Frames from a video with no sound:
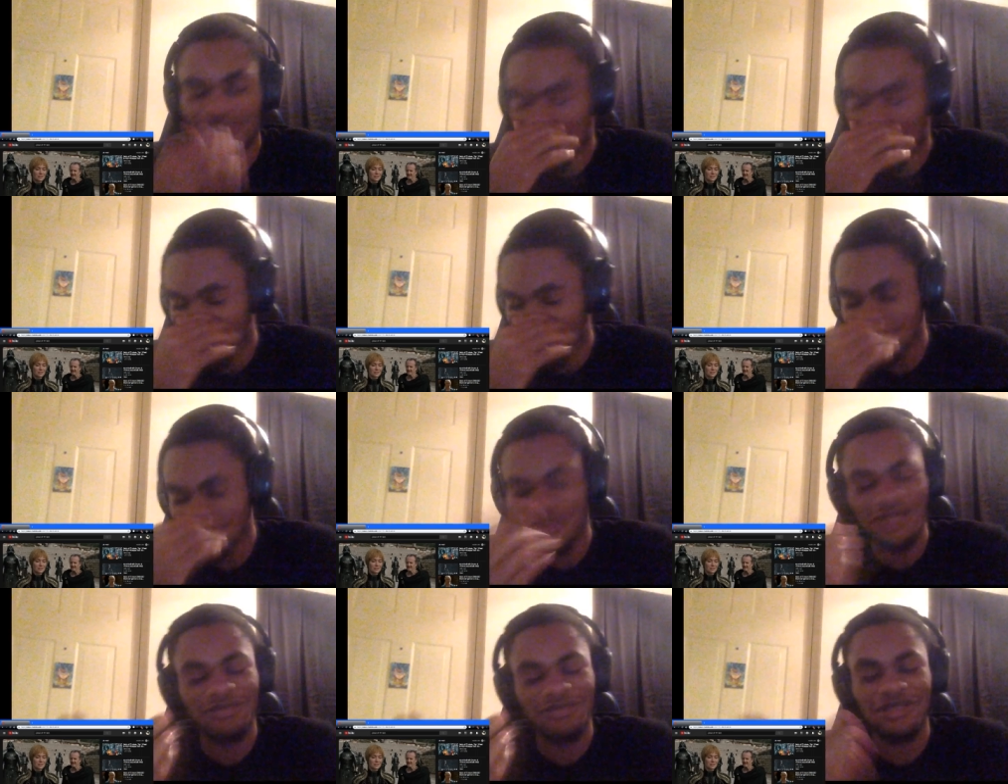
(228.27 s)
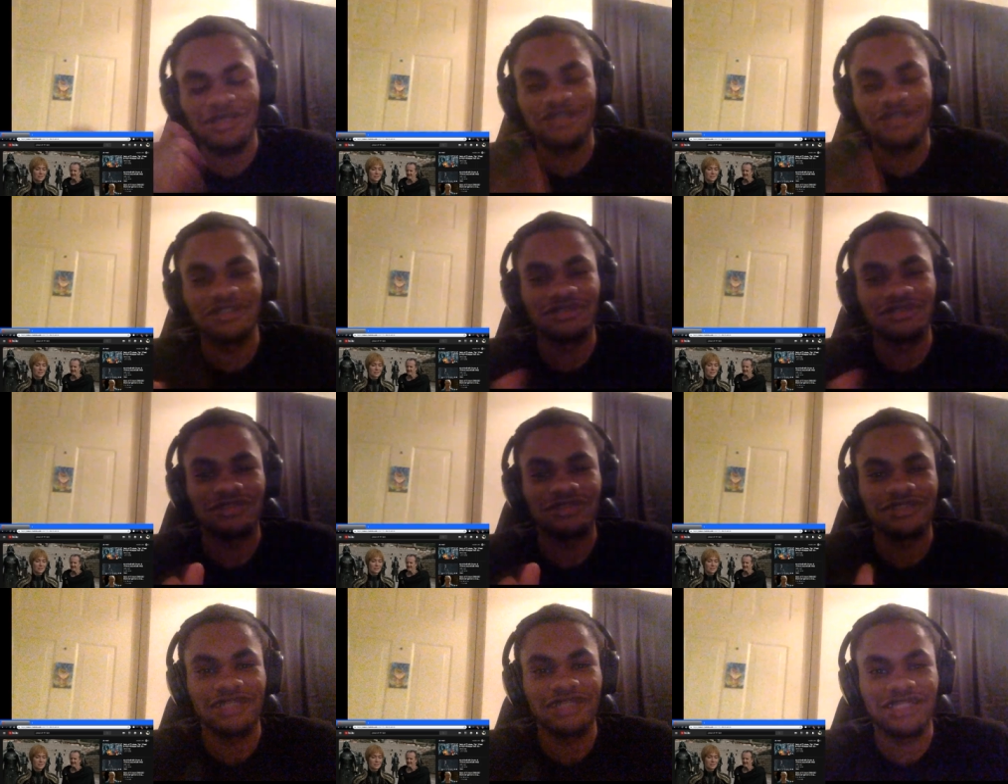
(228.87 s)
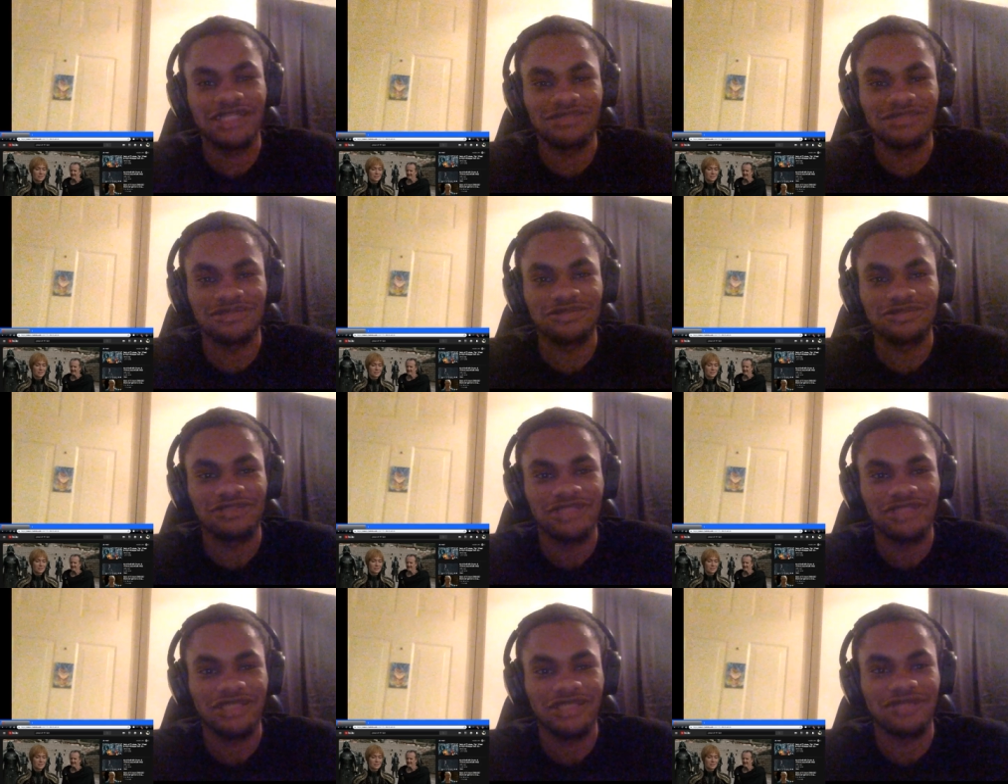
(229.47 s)
I'm sorry, I'm not good with the names
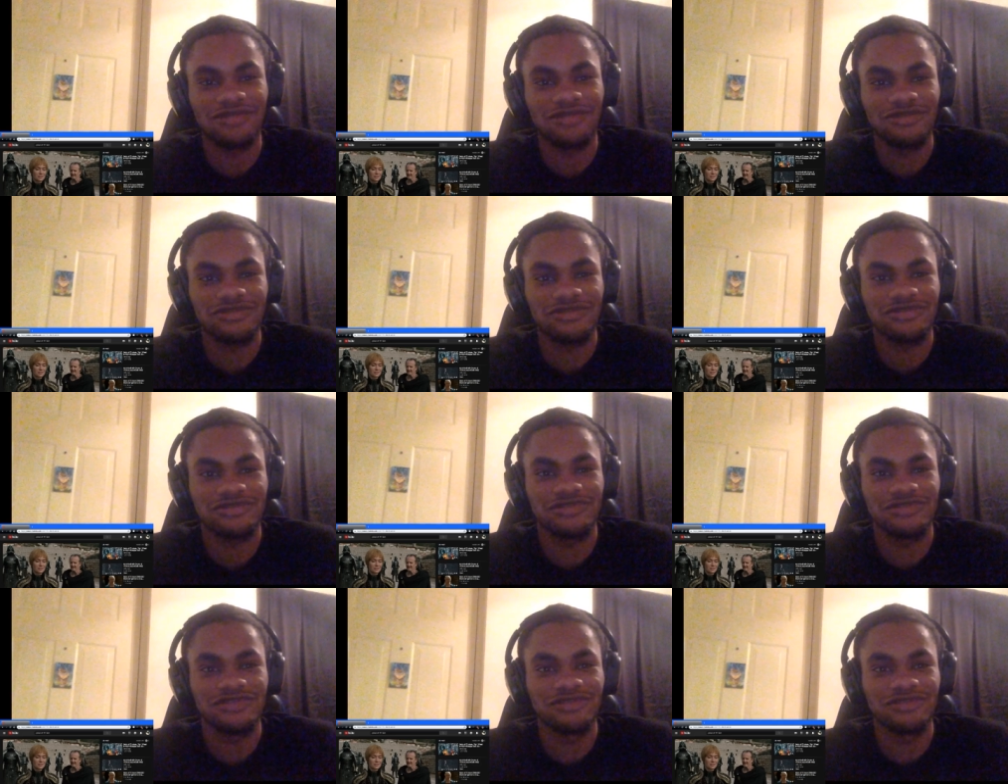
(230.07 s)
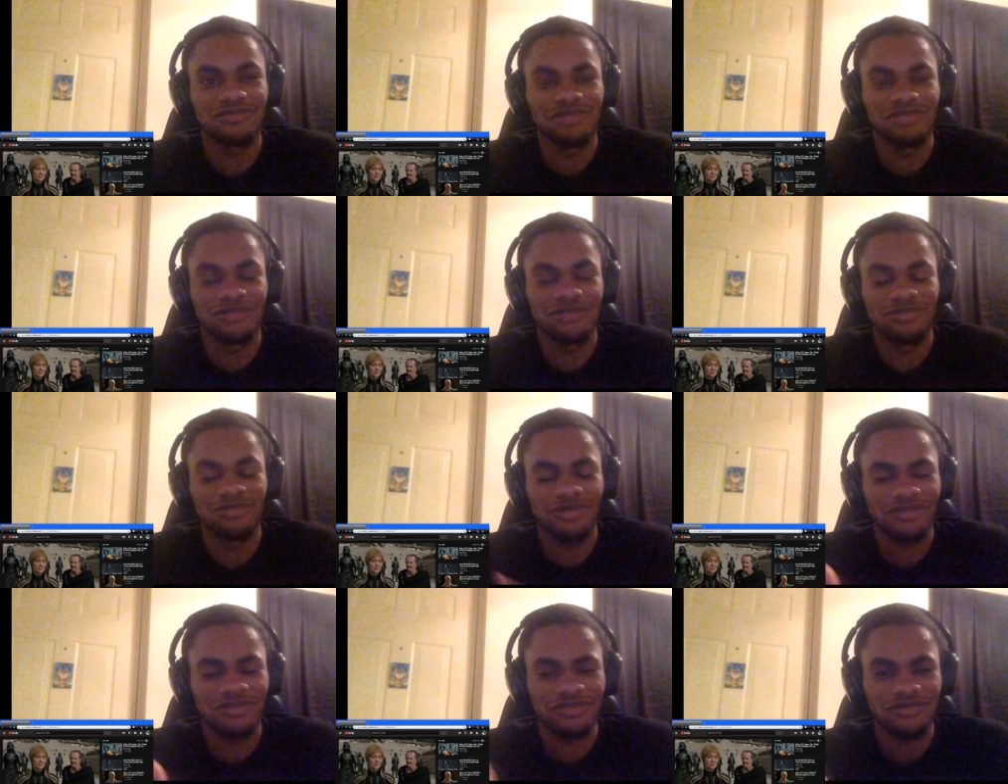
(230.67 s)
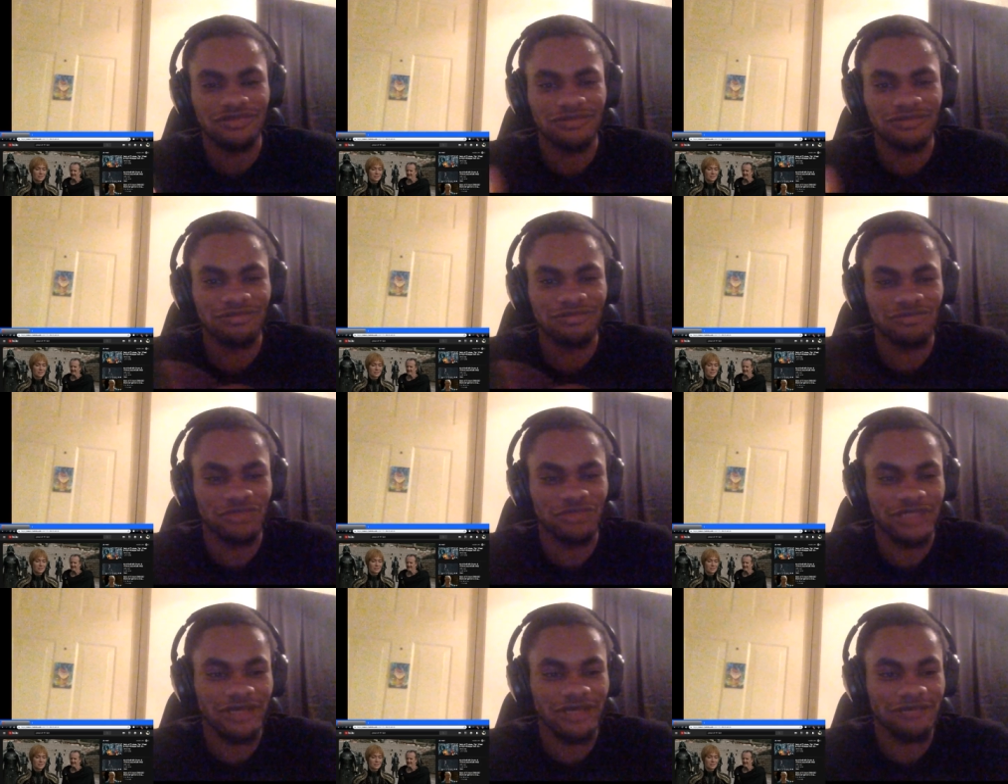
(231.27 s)
between that whole crew, the the Brotherhood of,
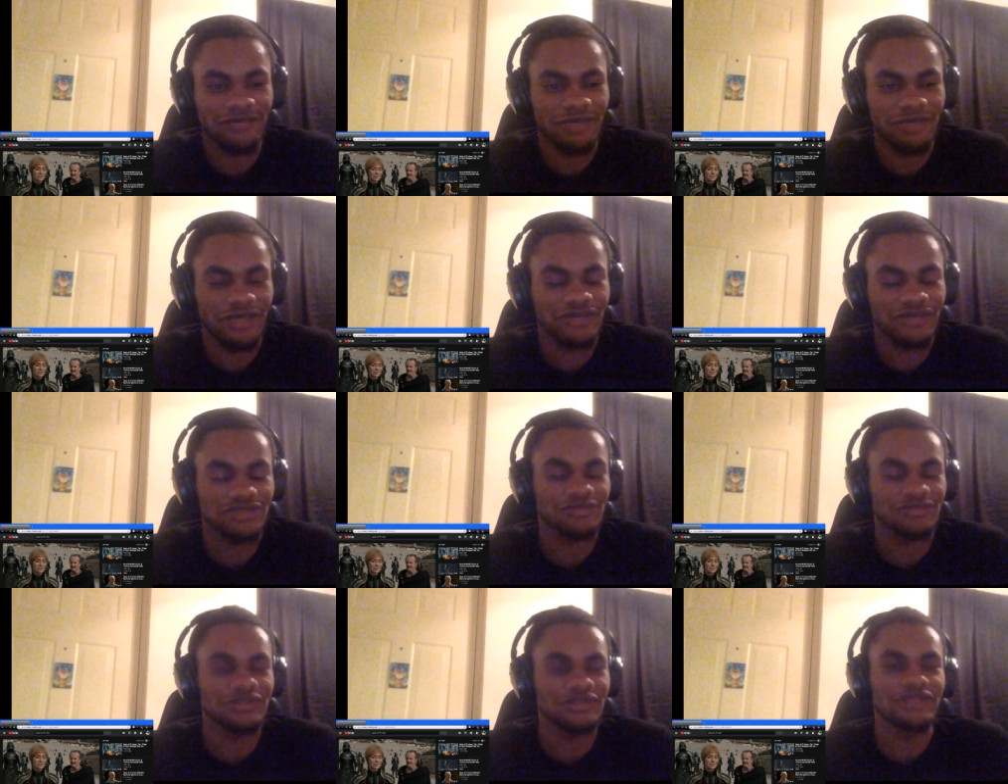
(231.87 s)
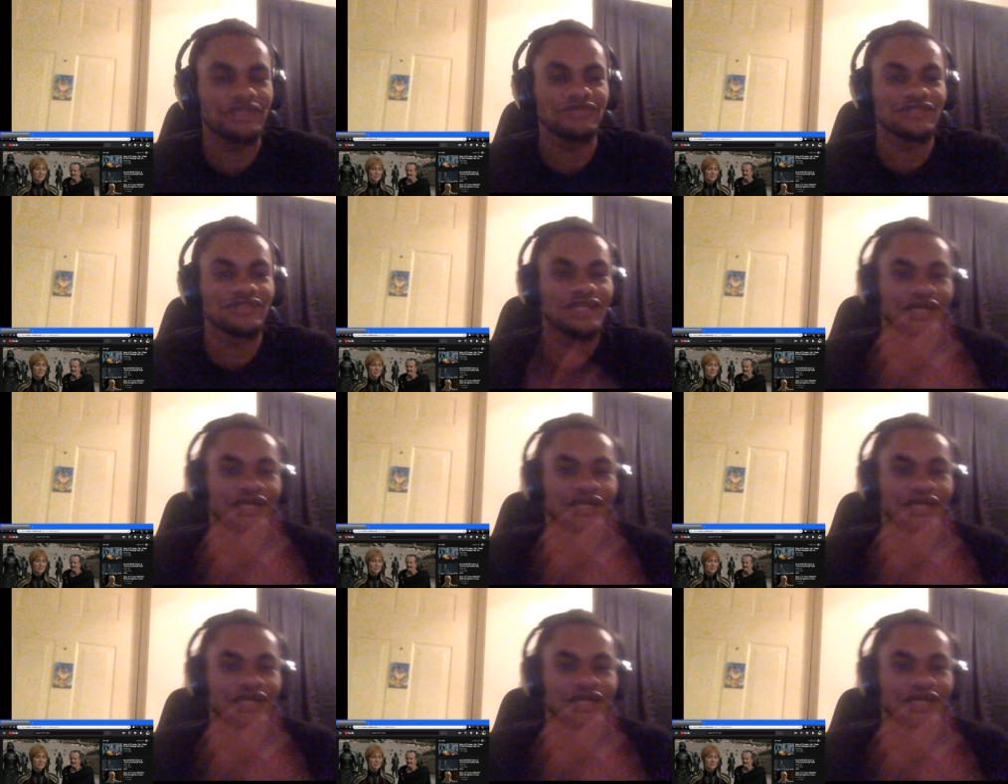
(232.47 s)
without banners or whatever.